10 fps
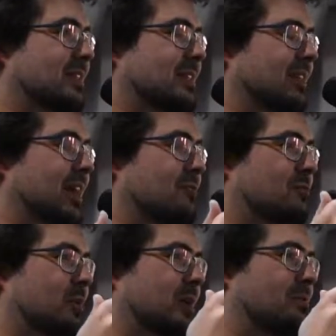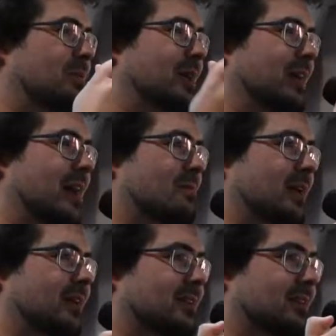this life will keep beating at
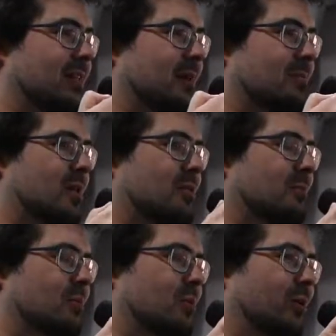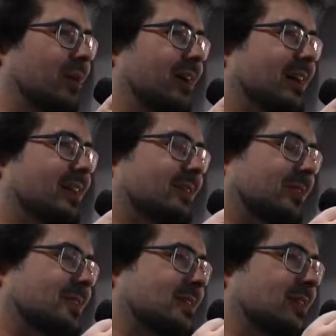me until I'm nothing more
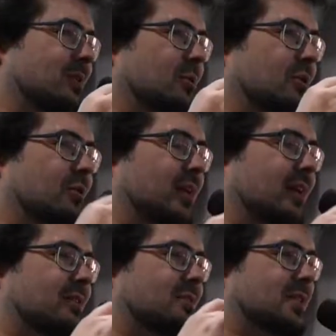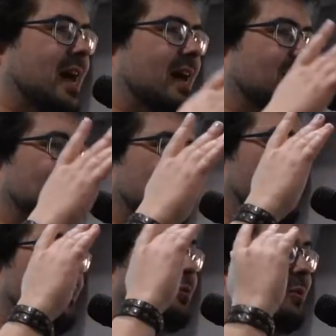than a single grain of sand.
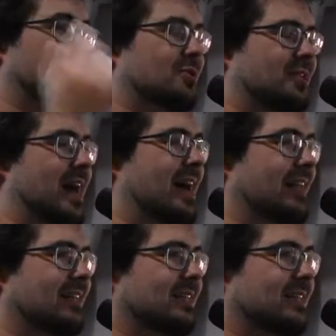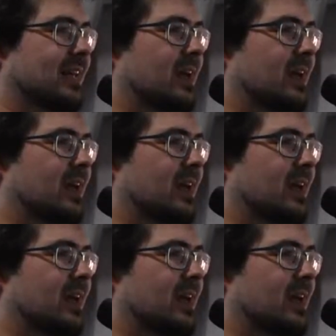You have to understand.